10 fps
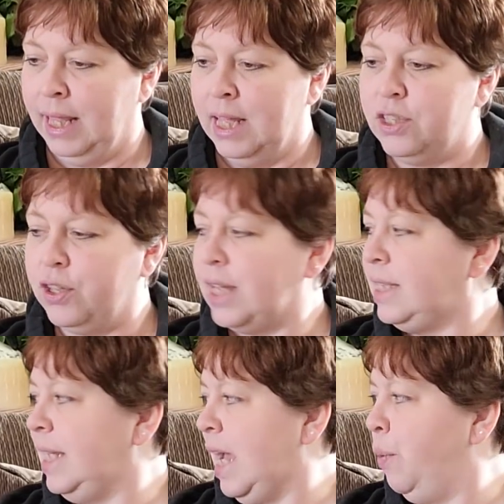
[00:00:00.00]
So let's
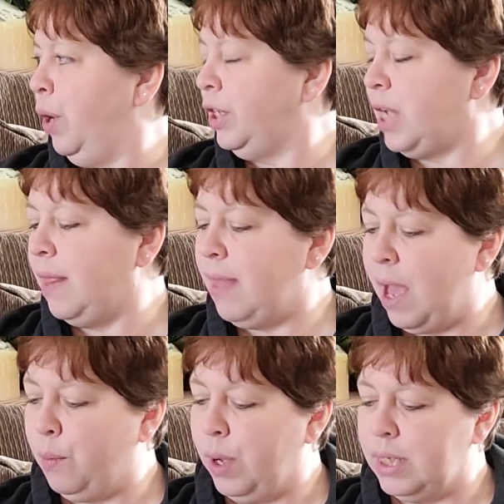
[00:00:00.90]
see, I worked on
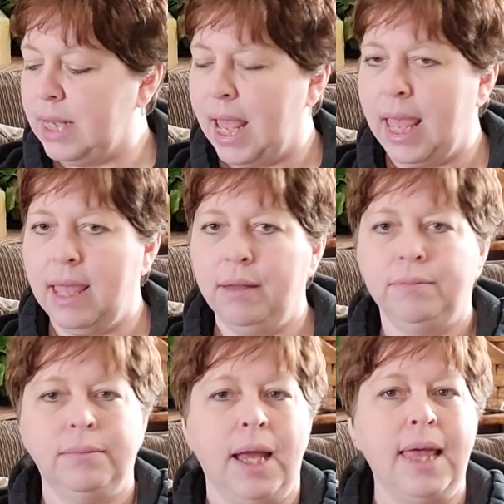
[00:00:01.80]
that one day,
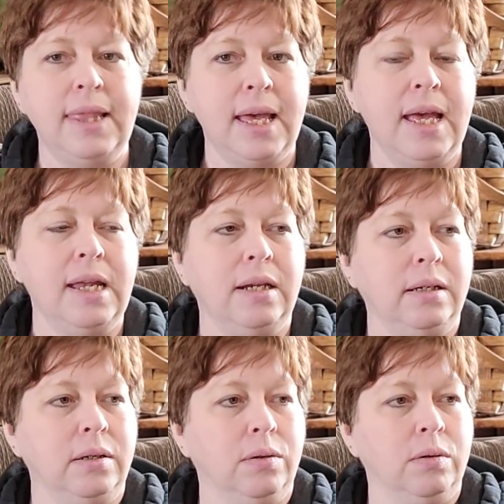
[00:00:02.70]
and then